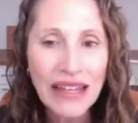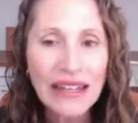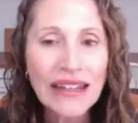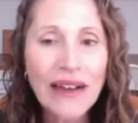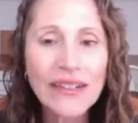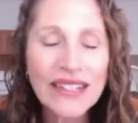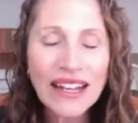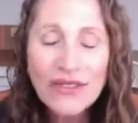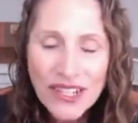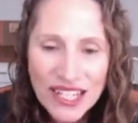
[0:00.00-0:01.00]
Now, instead
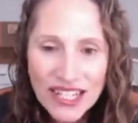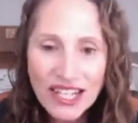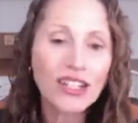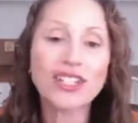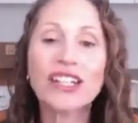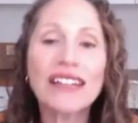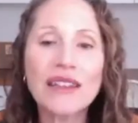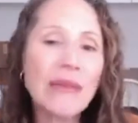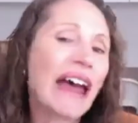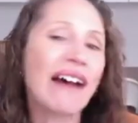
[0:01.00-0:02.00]
of suctioning
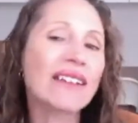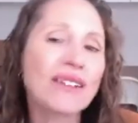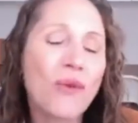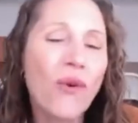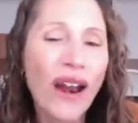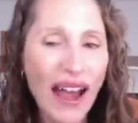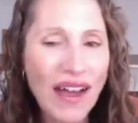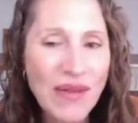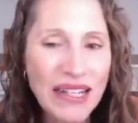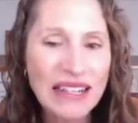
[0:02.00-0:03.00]
them out, what
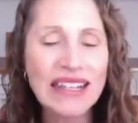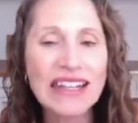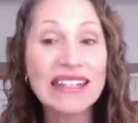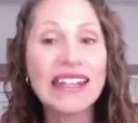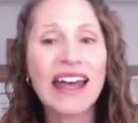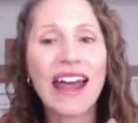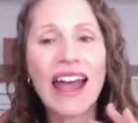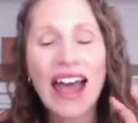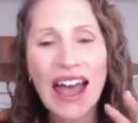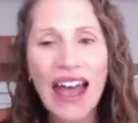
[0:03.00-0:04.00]
happens is that
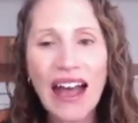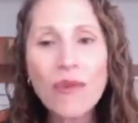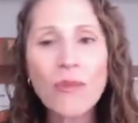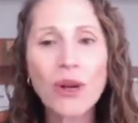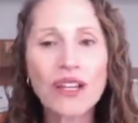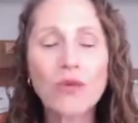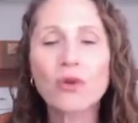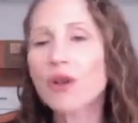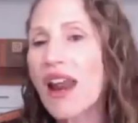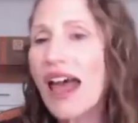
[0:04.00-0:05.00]
our body
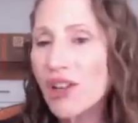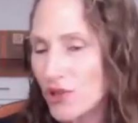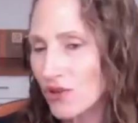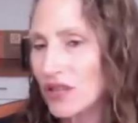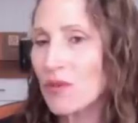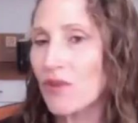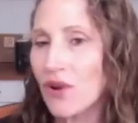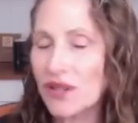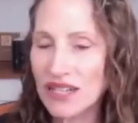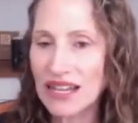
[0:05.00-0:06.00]
will naturally
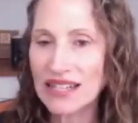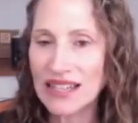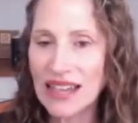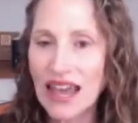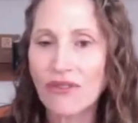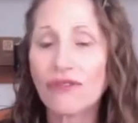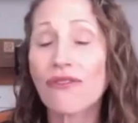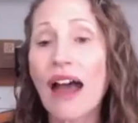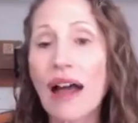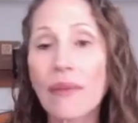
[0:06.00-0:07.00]
process that
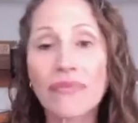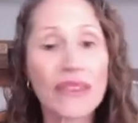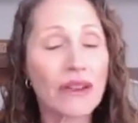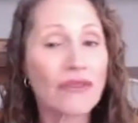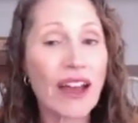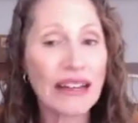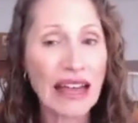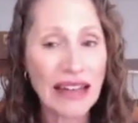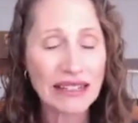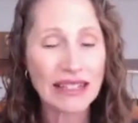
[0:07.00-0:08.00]
fatty
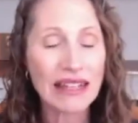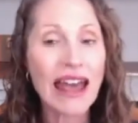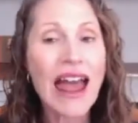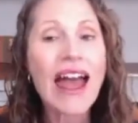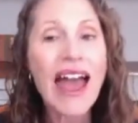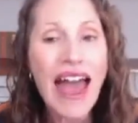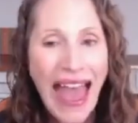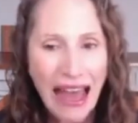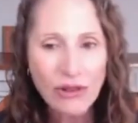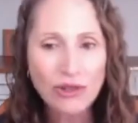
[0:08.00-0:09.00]
acid
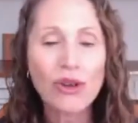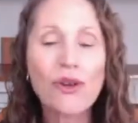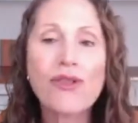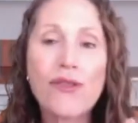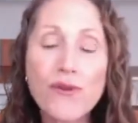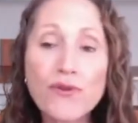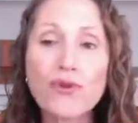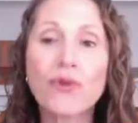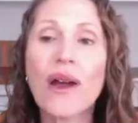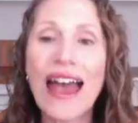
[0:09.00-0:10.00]
out
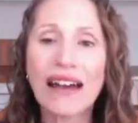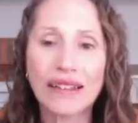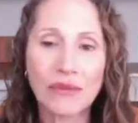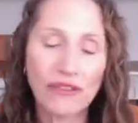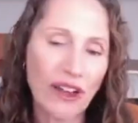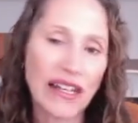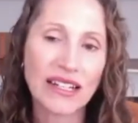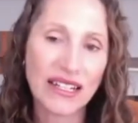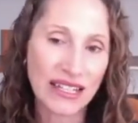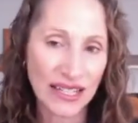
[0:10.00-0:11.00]
through our
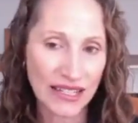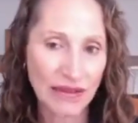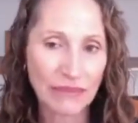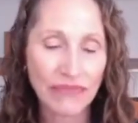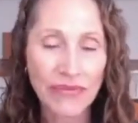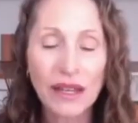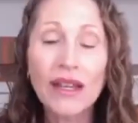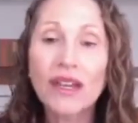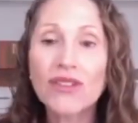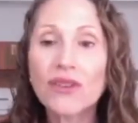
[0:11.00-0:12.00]
lymphatic system.
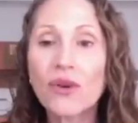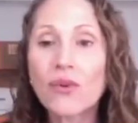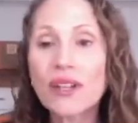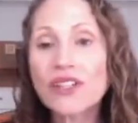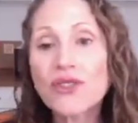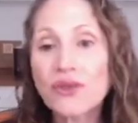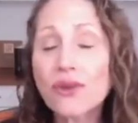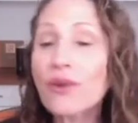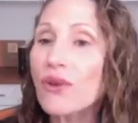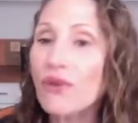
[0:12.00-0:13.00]
So we
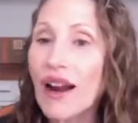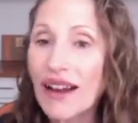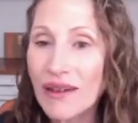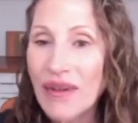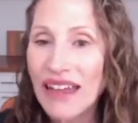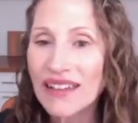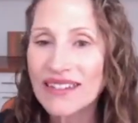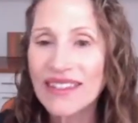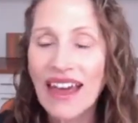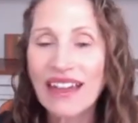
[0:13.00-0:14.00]
do
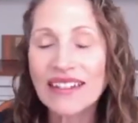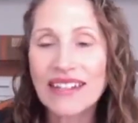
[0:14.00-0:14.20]
recommend that